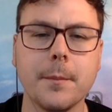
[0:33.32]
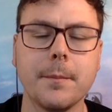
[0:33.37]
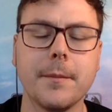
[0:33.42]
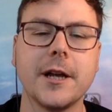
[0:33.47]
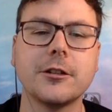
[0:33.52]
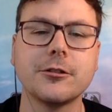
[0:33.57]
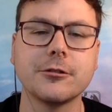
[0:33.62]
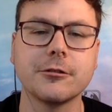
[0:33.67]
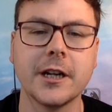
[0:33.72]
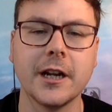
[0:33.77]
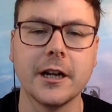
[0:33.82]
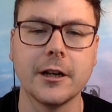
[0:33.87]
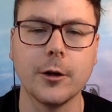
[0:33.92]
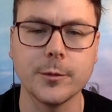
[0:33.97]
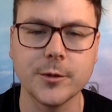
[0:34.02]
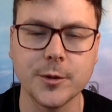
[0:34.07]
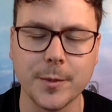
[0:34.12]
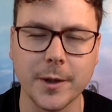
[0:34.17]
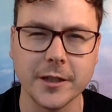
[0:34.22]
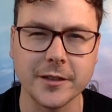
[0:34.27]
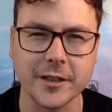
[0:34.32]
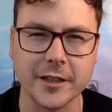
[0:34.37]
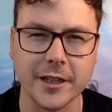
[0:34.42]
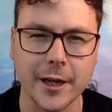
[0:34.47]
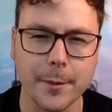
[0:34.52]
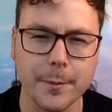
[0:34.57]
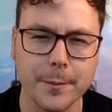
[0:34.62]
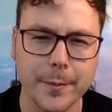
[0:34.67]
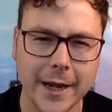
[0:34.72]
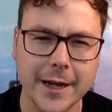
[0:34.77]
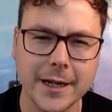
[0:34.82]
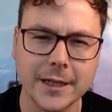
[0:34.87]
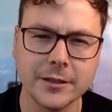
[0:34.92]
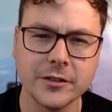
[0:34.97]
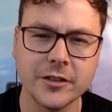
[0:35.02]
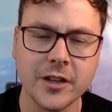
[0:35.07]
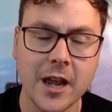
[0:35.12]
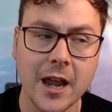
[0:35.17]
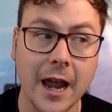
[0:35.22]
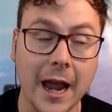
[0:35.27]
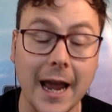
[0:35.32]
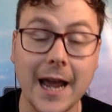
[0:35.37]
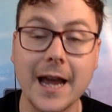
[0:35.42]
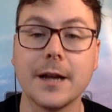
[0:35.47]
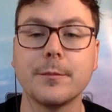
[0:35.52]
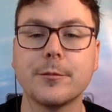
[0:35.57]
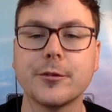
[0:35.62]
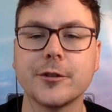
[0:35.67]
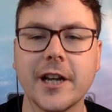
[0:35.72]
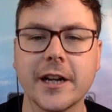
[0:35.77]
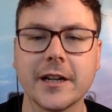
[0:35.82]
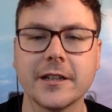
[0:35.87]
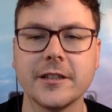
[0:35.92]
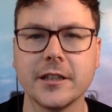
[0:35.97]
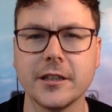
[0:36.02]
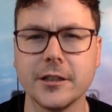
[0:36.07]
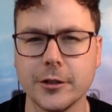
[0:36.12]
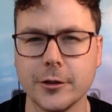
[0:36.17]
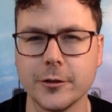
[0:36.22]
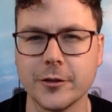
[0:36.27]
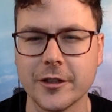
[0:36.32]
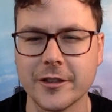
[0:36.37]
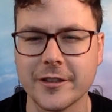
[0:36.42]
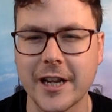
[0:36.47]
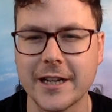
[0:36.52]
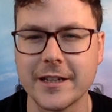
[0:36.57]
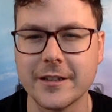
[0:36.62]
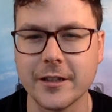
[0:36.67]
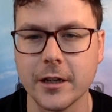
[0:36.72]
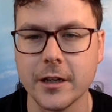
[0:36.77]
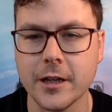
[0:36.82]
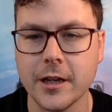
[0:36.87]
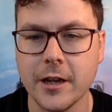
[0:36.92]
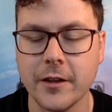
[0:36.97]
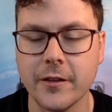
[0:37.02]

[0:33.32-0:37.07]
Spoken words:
measuring and optimizing campaigns and protecting user data.